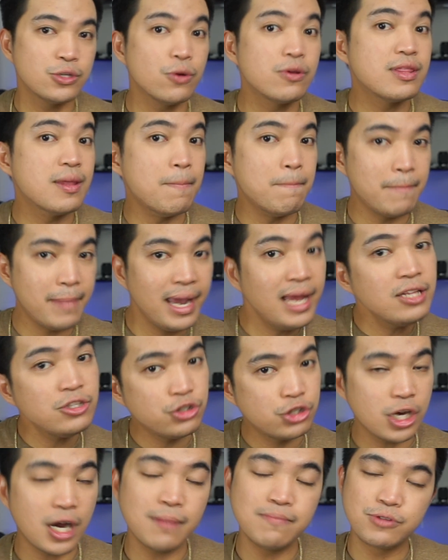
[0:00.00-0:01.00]
the main
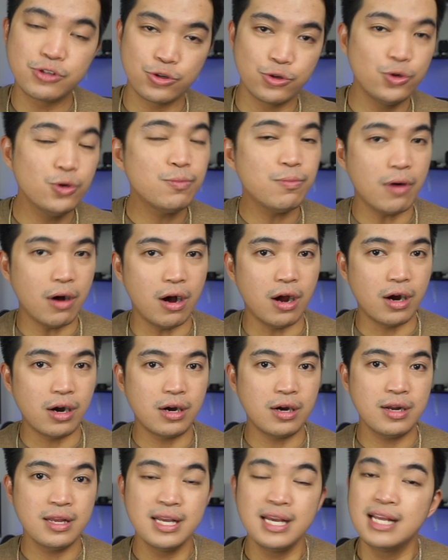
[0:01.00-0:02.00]
jobs group
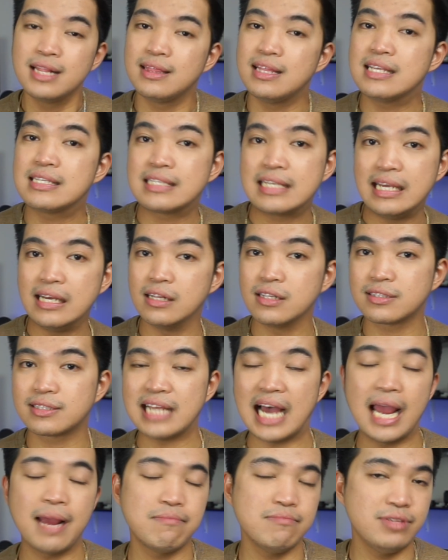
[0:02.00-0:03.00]
are the skill
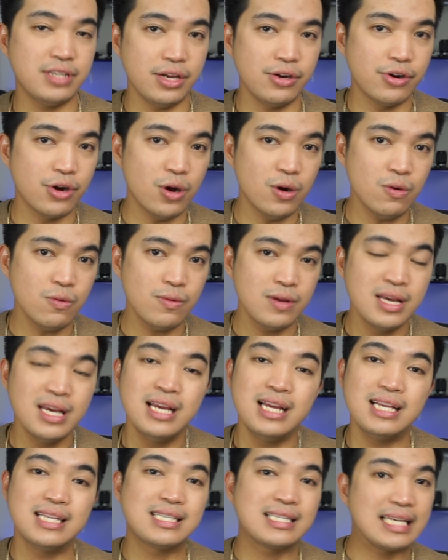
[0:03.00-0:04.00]
type 0,
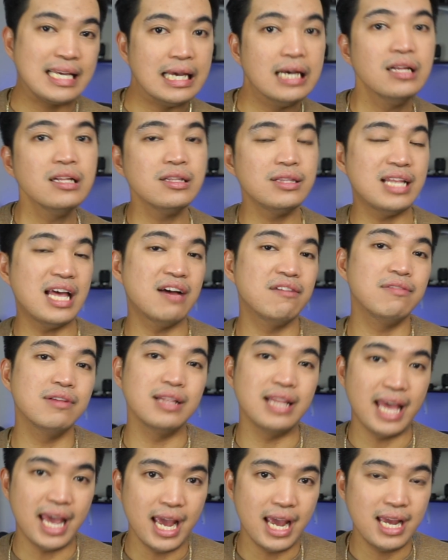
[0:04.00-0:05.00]
skill level
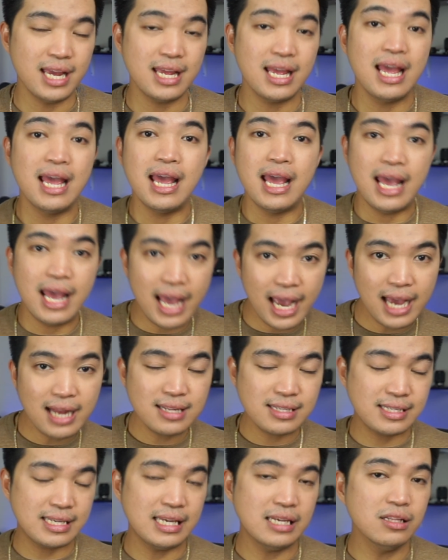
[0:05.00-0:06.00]
A, and
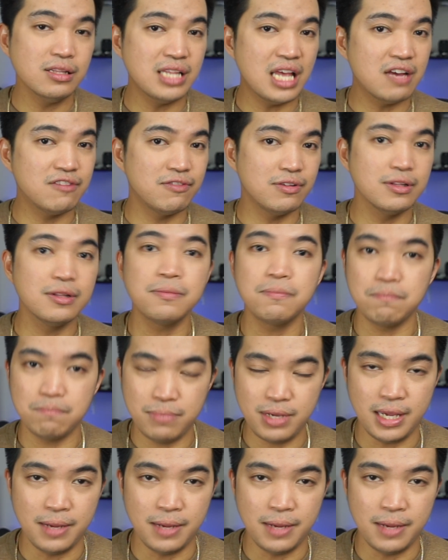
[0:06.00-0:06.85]
skill level B.